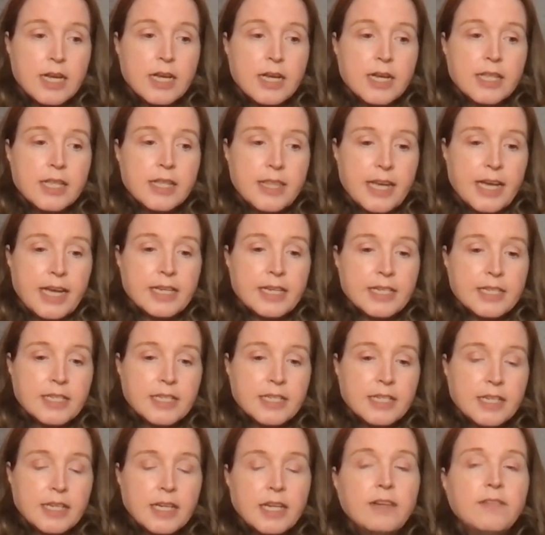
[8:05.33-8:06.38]
that
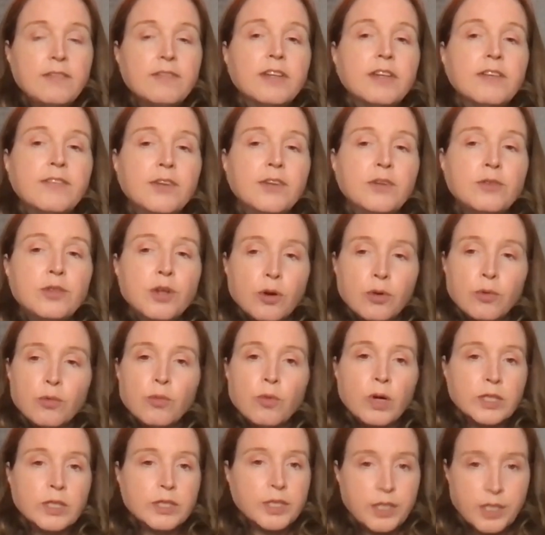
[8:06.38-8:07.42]
even if you don't
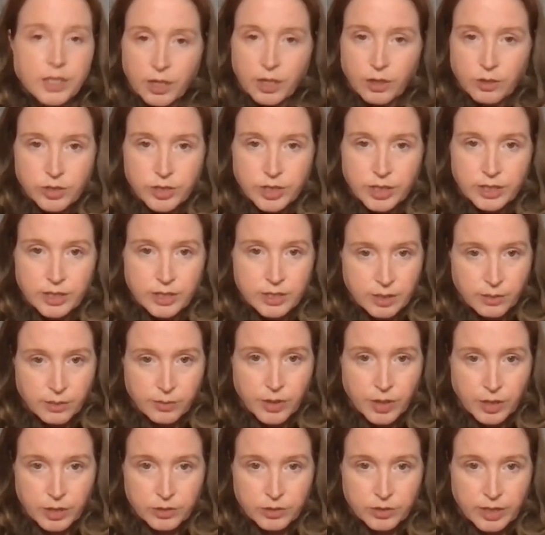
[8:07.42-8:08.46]
want to negotiate the
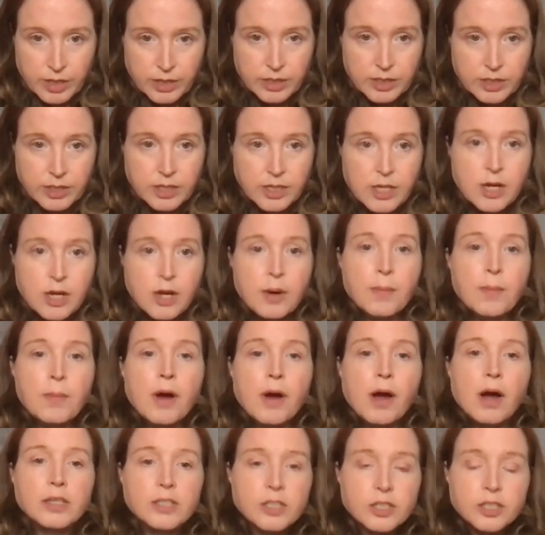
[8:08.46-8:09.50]
subcontract,
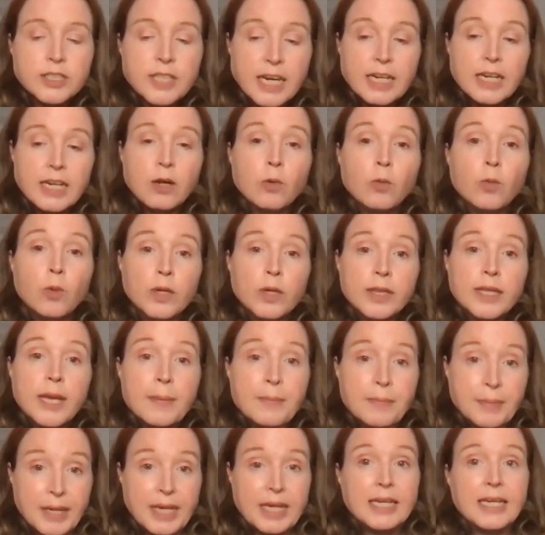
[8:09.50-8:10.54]
understanding what they
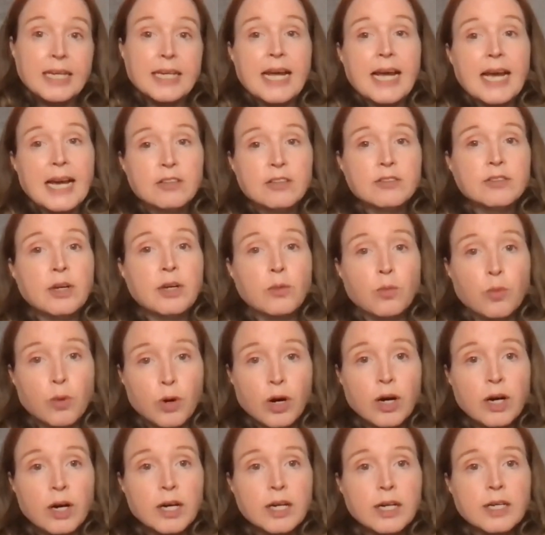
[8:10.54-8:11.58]
mean and how they
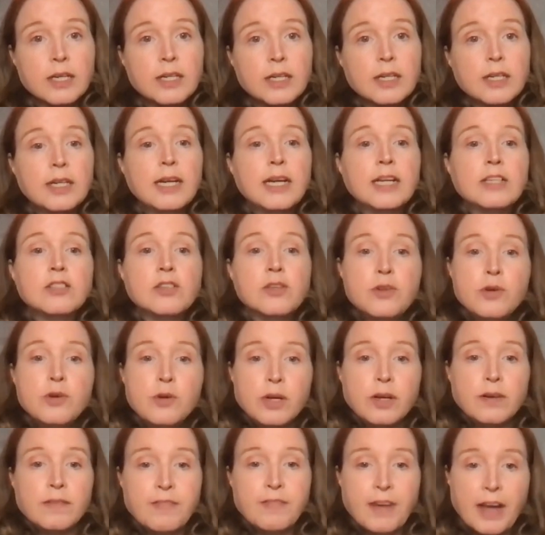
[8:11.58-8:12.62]
work so you
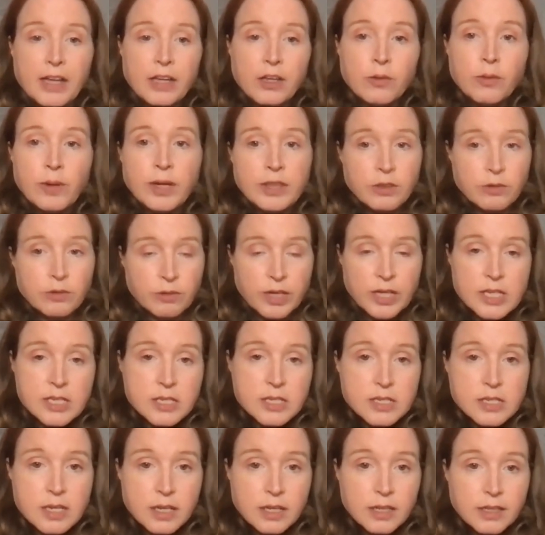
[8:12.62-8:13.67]
can evaluate the
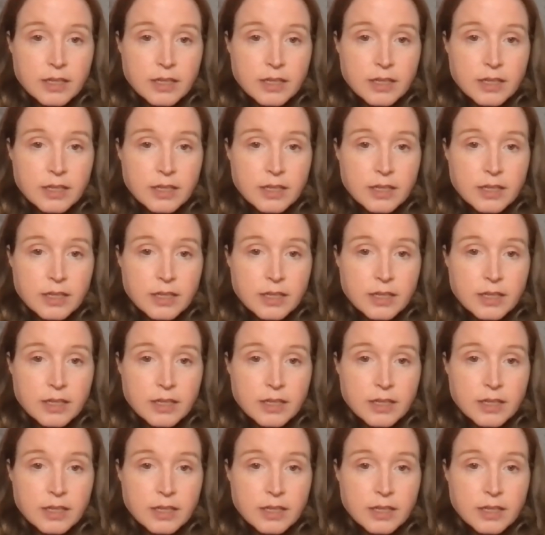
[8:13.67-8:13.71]
risk